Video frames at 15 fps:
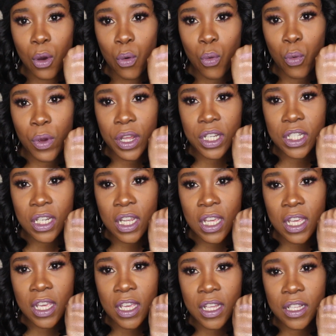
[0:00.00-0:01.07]
which
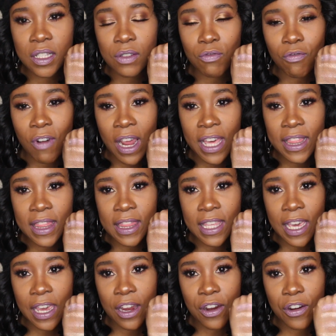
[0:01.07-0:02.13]
is right
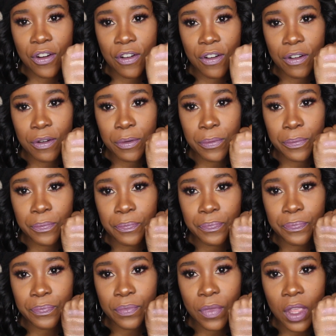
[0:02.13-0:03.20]
there.
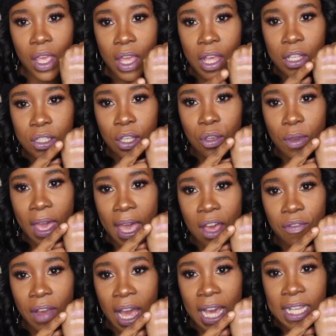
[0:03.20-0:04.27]
So you
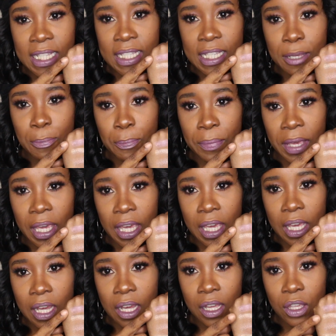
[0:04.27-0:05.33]
have Icy
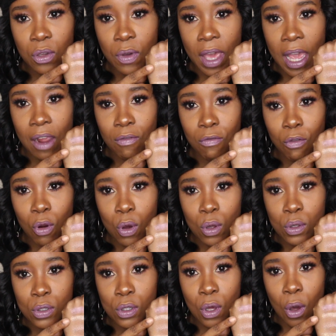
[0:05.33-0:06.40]
Pink, you have
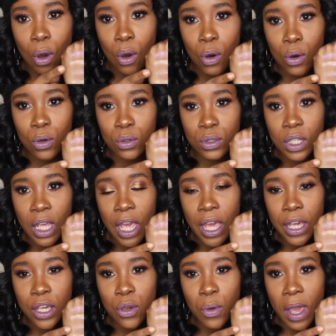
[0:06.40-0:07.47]
Rose Gold,
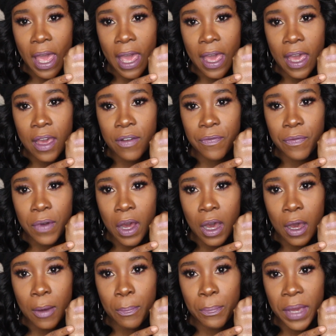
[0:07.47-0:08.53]
you have
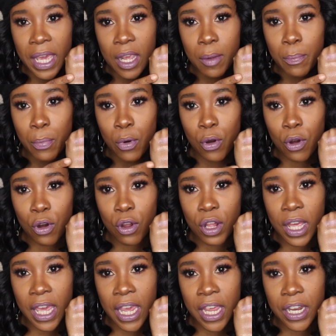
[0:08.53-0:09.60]
Pink
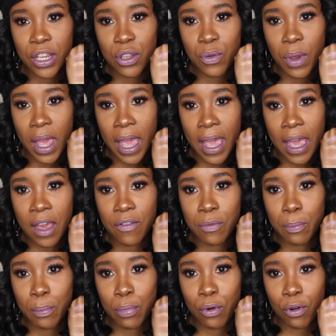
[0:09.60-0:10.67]
Pearl, and you have
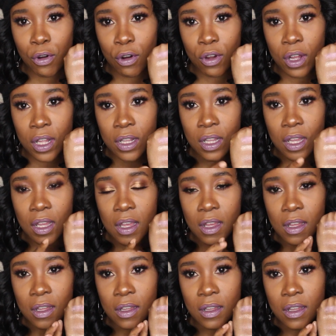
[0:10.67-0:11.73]
Pearl.
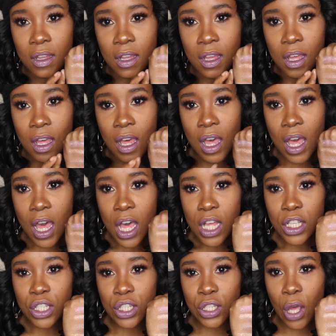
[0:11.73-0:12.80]

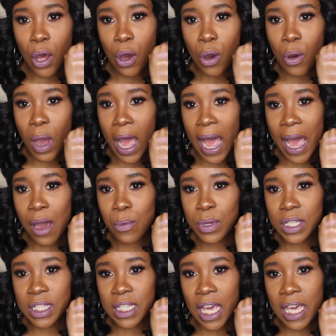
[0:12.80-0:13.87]
So I
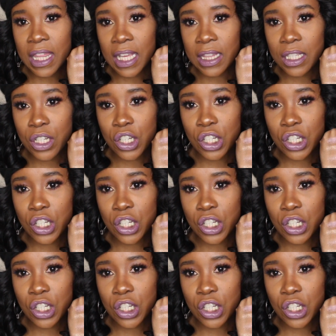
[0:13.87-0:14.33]
would say that the